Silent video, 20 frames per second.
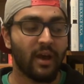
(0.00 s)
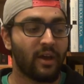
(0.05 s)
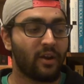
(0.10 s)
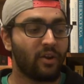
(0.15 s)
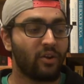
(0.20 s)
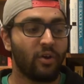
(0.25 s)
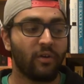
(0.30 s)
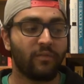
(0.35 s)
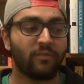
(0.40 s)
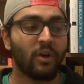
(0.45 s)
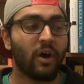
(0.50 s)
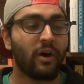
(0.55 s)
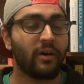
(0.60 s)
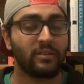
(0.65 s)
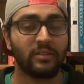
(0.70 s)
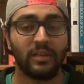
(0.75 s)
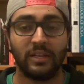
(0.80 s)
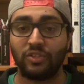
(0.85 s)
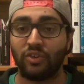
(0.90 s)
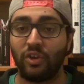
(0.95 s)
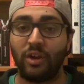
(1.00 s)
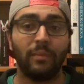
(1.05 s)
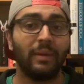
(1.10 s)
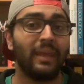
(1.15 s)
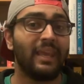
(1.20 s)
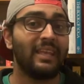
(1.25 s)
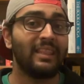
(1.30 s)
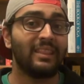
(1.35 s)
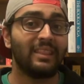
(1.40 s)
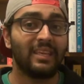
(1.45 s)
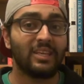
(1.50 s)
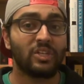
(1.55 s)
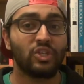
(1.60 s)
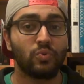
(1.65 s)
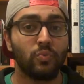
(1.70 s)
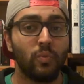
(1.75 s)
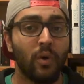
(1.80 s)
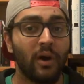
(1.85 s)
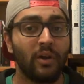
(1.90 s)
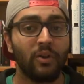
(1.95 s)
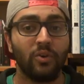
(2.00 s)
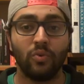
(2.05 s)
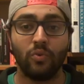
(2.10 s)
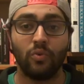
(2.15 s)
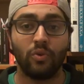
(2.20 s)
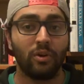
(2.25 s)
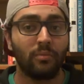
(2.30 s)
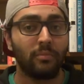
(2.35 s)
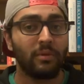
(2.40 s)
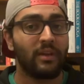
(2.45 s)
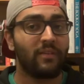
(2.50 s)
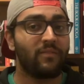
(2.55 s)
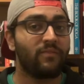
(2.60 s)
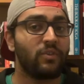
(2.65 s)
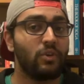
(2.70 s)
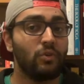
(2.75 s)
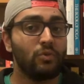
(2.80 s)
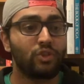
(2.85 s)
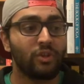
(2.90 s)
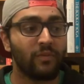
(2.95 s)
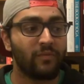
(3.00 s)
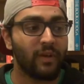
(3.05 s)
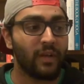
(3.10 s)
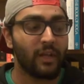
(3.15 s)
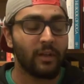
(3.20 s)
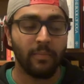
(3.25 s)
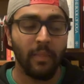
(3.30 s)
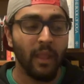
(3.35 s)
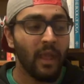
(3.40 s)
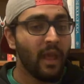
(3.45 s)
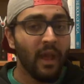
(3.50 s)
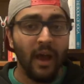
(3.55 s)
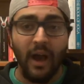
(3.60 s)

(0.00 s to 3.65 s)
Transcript: I don't know if Darkseid's going to be in this one or going to be a future villain.